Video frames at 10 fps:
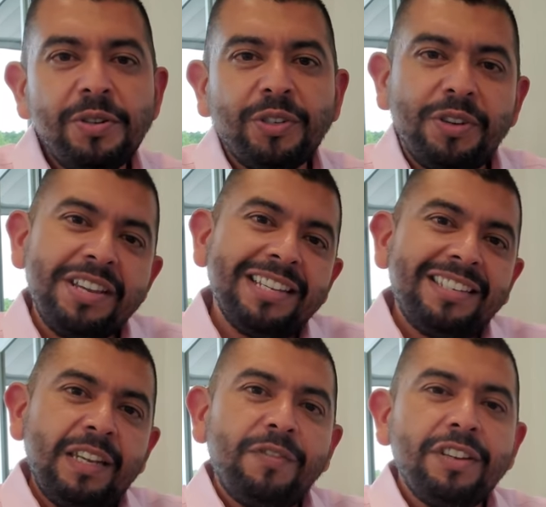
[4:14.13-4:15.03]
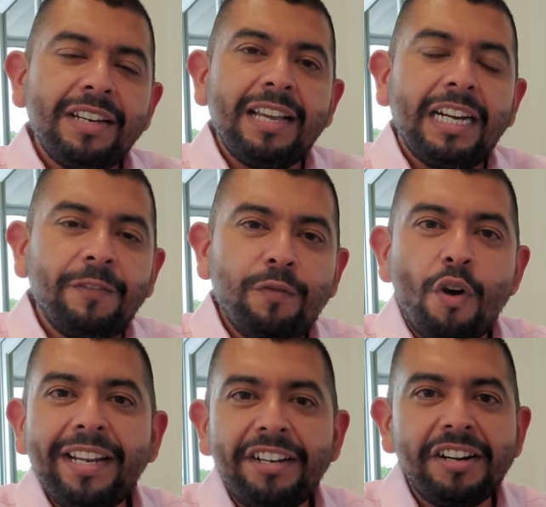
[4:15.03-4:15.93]
so you can see if you're going to
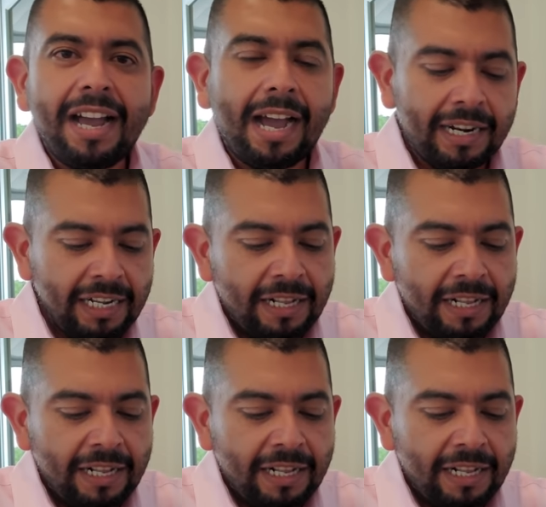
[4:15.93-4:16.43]
avoid it or not.